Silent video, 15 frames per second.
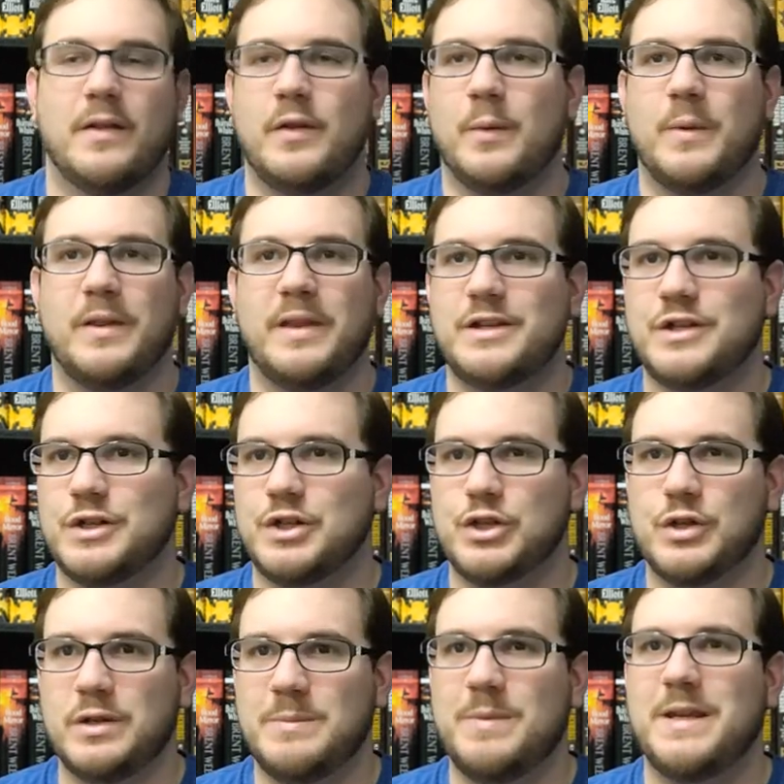There really just
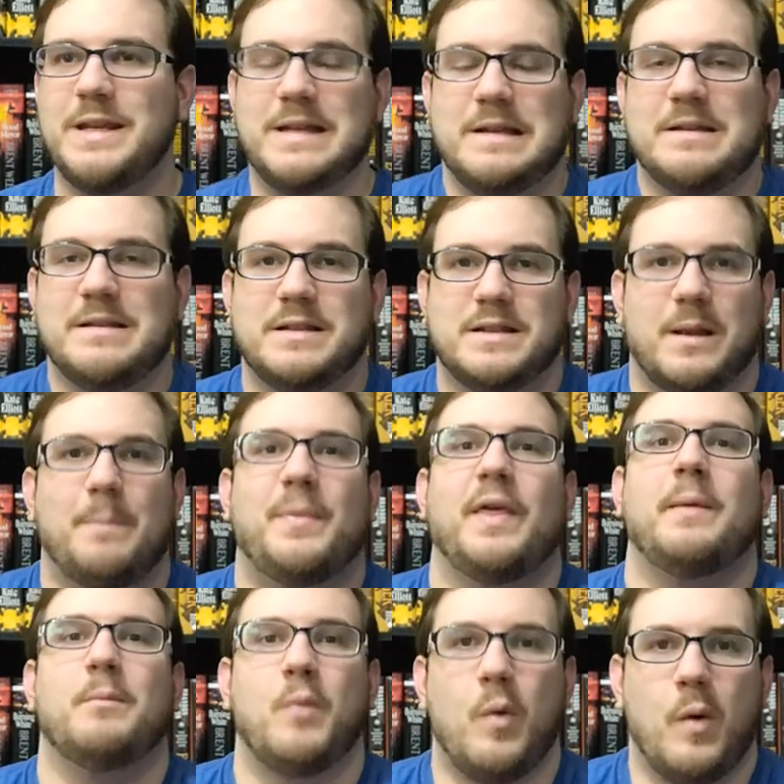should be
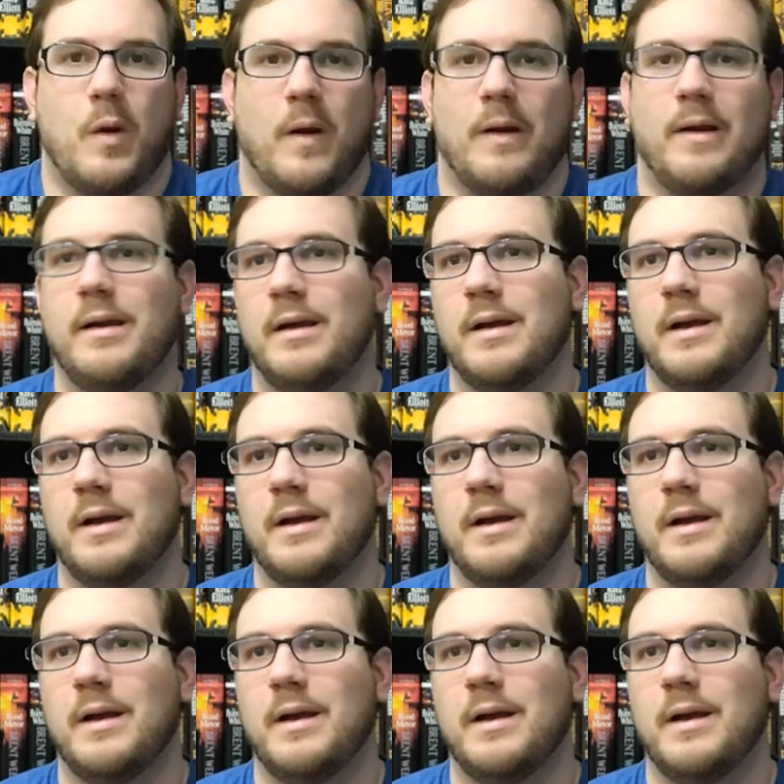something more,